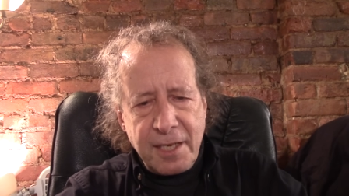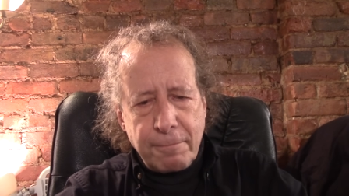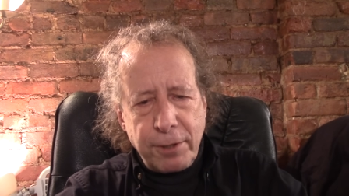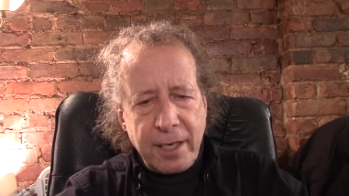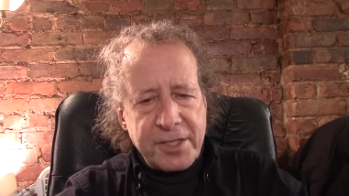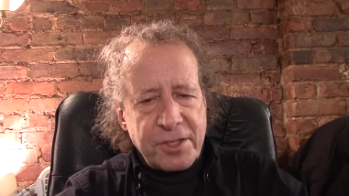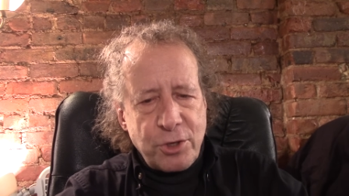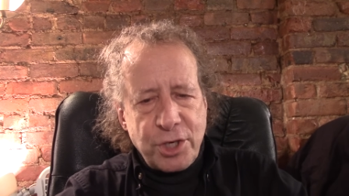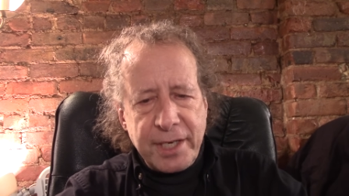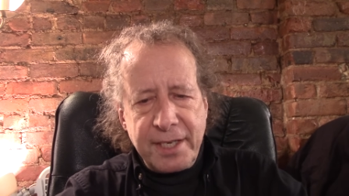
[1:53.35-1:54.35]
Plus, the
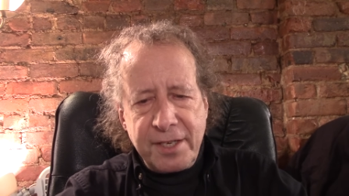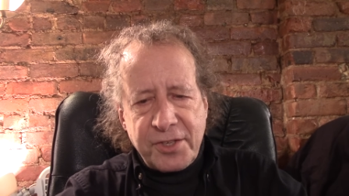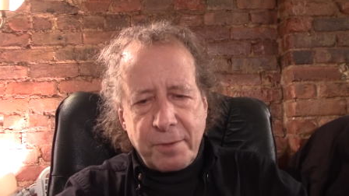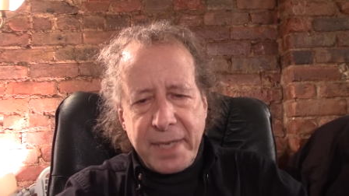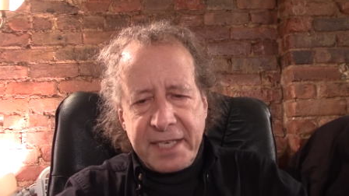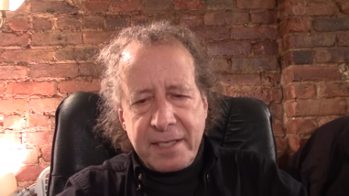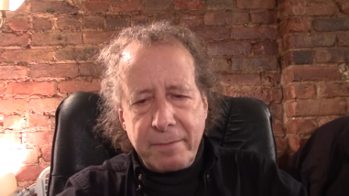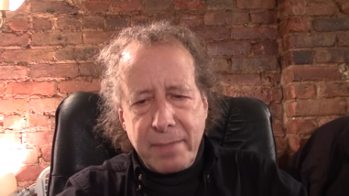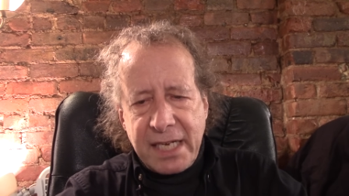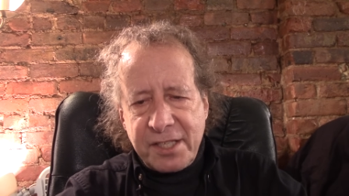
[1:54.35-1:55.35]
Chinese are making a
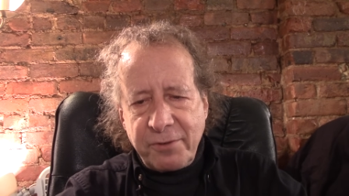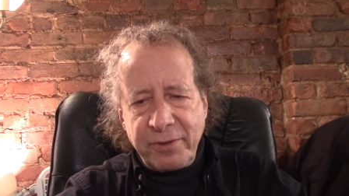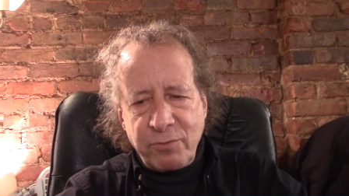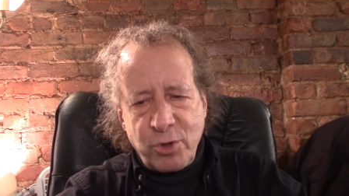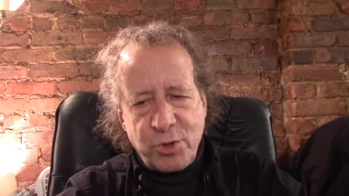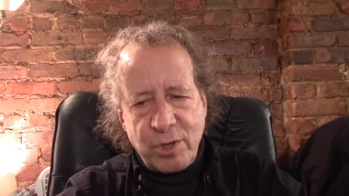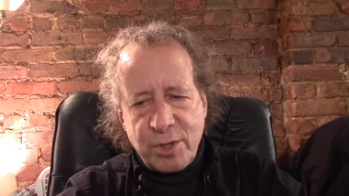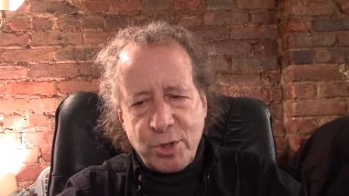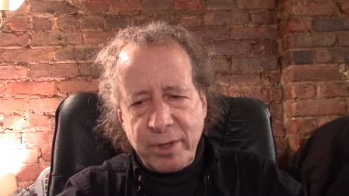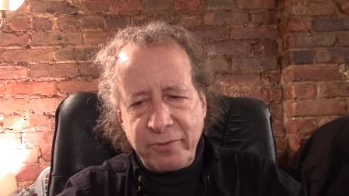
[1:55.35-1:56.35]
massive
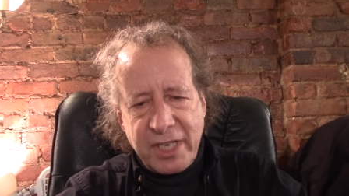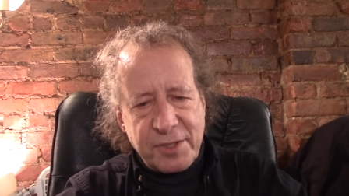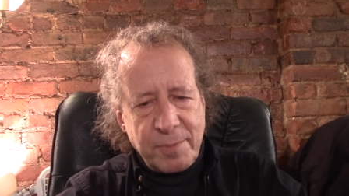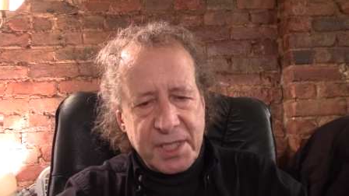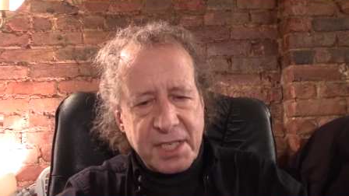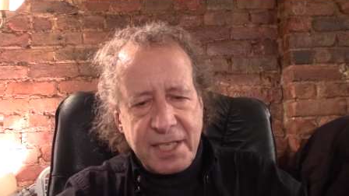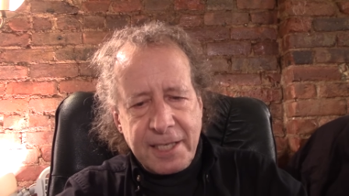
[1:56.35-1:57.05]
infrastructure investment